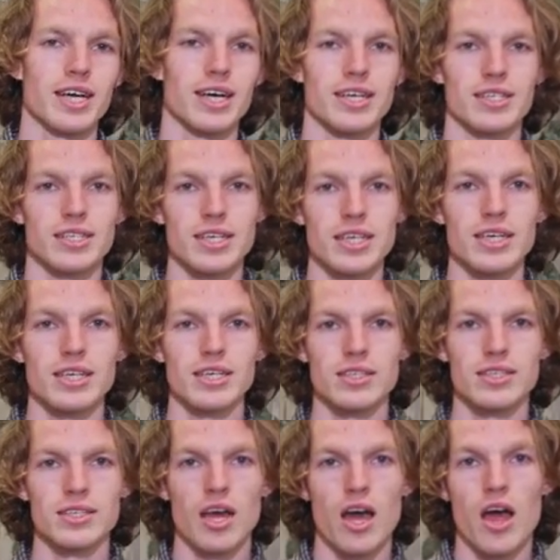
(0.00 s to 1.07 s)

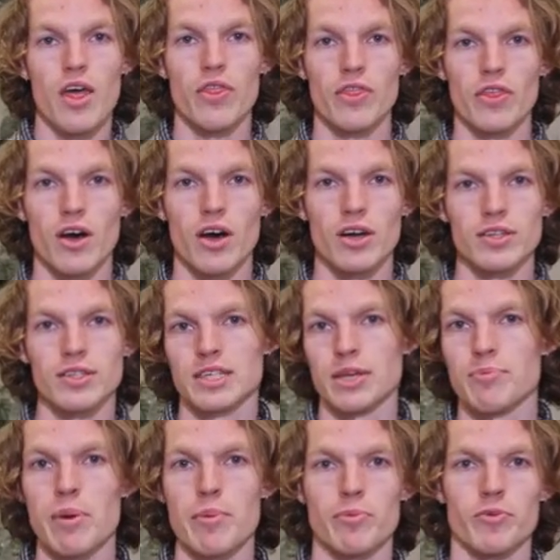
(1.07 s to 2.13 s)
ideas, thoughts, and
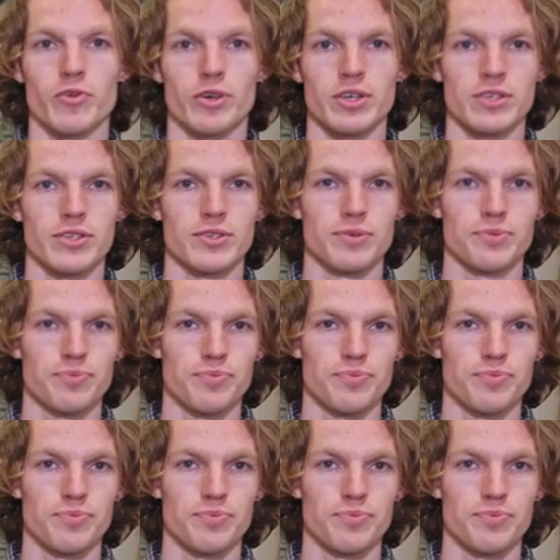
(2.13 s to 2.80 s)
memories.